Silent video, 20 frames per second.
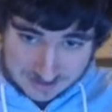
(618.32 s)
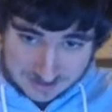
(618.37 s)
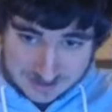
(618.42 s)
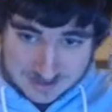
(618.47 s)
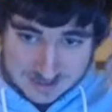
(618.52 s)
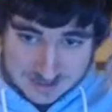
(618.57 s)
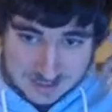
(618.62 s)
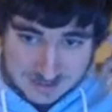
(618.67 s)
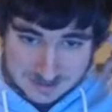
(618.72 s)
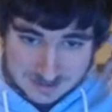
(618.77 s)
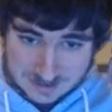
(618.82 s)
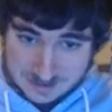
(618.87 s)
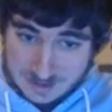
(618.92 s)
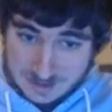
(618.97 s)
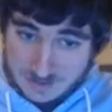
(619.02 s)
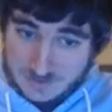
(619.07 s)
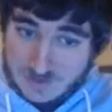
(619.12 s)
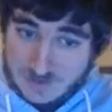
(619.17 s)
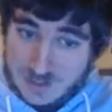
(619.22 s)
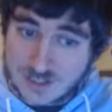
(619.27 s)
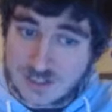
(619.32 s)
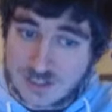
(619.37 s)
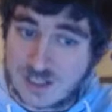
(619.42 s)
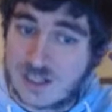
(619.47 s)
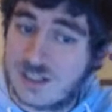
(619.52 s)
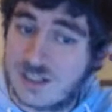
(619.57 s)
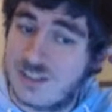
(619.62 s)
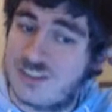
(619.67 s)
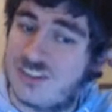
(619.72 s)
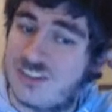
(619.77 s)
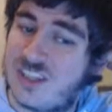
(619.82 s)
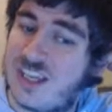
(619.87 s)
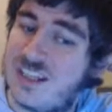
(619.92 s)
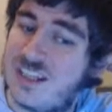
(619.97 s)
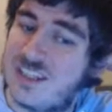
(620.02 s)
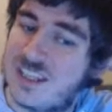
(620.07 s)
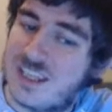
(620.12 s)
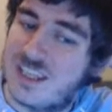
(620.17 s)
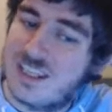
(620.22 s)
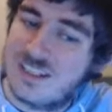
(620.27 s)
he said, to clarify, I said
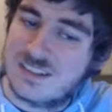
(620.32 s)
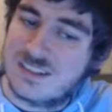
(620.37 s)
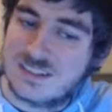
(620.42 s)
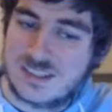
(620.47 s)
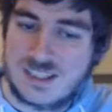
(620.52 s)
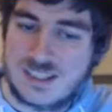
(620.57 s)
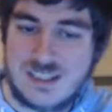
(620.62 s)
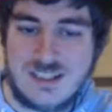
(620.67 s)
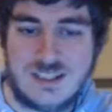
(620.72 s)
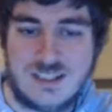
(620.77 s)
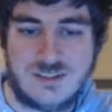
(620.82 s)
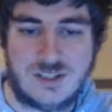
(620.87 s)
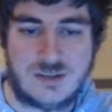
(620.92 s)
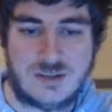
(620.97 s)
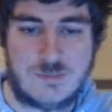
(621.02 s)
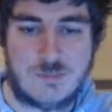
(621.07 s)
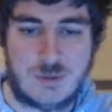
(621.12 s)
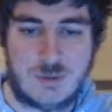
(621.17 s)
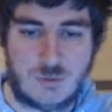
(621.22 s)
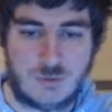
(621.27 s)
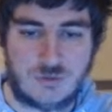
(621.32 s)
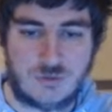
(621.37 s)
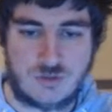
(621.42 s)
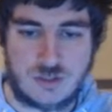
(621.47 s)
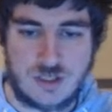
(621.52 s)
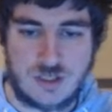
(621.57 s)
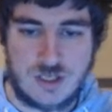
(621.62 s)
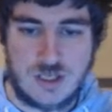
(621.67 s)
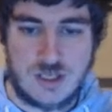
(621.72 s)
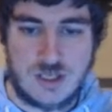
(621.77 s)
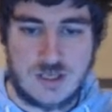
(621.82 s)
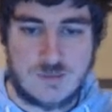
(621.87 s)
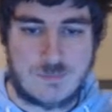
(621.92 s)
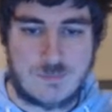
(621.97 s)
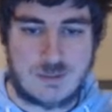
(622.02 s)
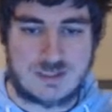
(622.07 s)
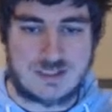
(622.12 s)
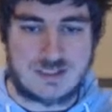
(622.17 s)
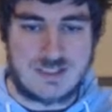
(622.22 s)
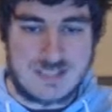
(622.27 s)
it in another post.
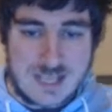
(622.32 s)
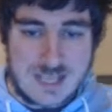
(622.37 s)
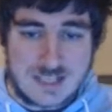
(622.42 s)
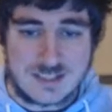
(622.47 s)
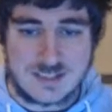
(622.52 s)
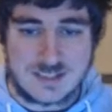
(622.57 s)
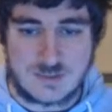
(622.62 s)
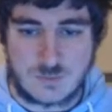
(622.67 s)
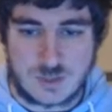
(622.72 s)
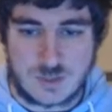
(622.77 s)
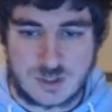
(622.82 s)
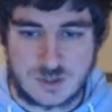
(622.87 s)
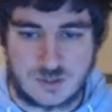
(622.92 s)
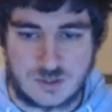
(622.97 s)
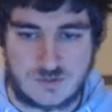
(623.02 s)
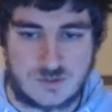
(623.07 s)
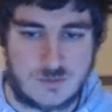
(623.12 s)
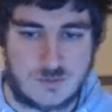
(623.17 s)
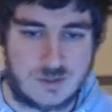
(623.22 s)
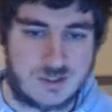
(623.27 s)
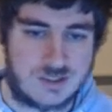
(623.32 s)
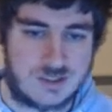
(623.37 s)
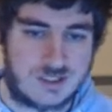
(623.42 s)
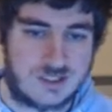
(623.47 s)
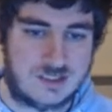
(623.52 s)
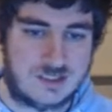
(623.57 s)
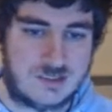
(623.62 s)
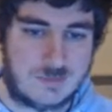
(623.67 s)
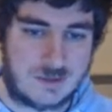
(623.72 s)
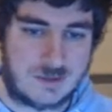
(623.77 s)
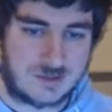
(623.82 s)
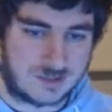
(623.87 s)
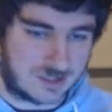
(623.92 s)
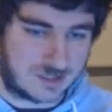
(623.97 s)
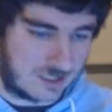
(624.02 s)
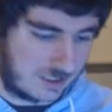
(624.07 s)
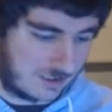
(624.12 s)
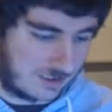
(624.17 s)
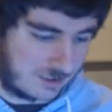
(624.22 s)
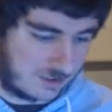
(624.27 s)
But yes, we should have communicated about the
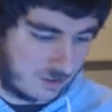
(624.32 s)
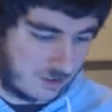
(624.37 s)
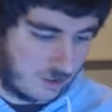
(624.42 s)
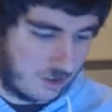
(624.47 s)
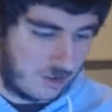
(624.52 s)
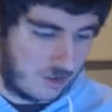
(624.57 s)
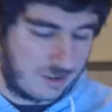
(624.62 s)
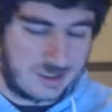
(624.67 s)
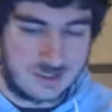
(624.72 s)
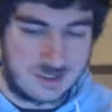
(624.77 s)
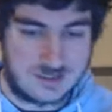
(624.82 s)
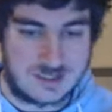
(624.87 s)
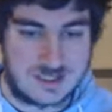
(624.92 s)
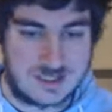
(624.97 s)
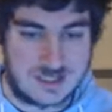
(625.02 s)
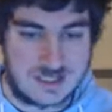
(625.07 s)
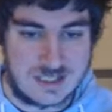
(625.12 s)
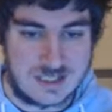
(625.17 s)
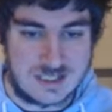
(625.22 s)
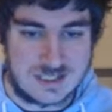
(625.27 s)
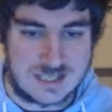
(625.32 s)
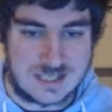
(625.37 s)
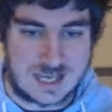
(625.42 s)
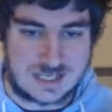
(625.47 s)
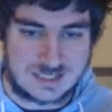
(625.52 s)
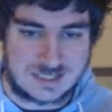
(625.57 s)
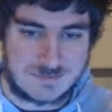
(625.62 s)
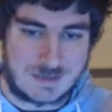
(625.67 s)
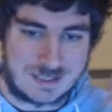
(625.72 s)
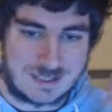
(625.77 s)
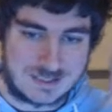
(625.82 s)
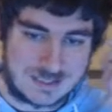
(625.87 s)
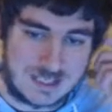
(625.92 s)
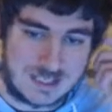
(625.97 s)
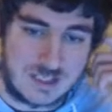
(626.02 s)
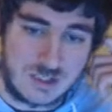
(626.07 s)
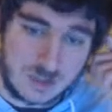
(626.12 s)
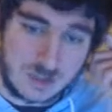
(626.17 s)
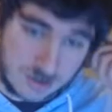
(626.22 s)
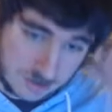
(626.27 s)
Skyline earlier to ease
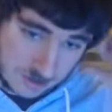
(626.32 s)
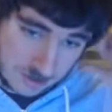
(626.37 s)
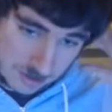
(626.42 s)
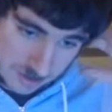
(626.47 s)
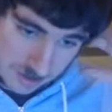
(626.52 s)
expectations.